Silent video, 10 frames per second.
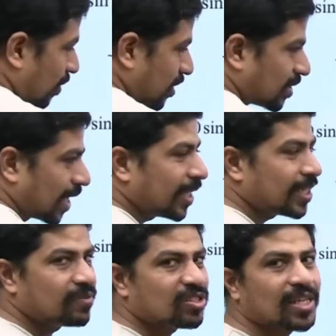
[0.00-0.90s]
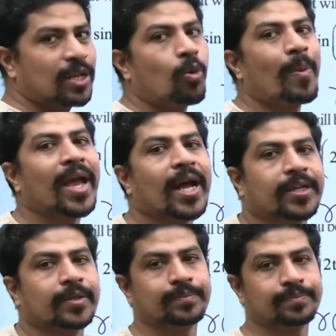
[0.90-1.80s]
this sin t with sin omega
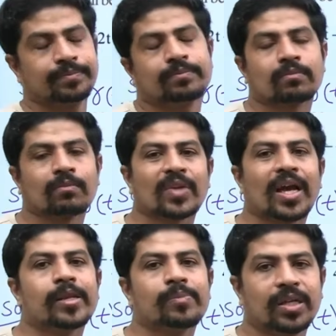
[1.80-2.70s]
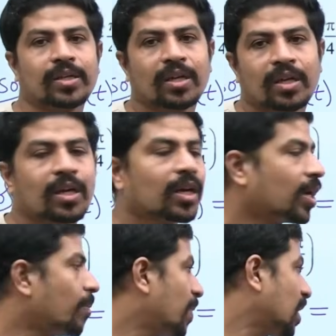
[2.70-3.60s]
t. I repeat,
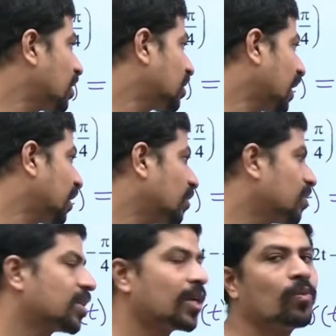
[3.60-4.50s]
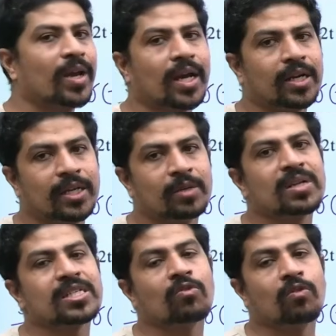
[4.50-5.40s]
compare this sin t with sin omega t. In
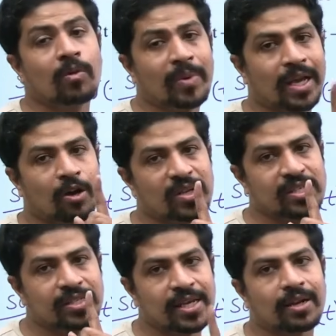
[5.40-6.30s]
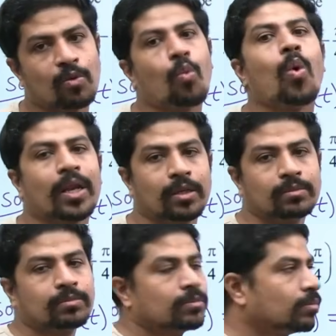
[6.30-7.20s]
place of omega, how much is there? 1,
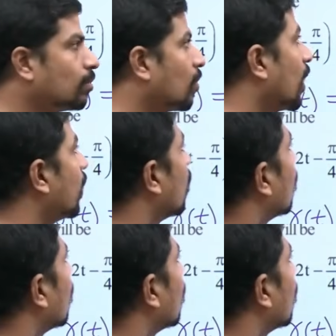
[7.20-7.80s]
right?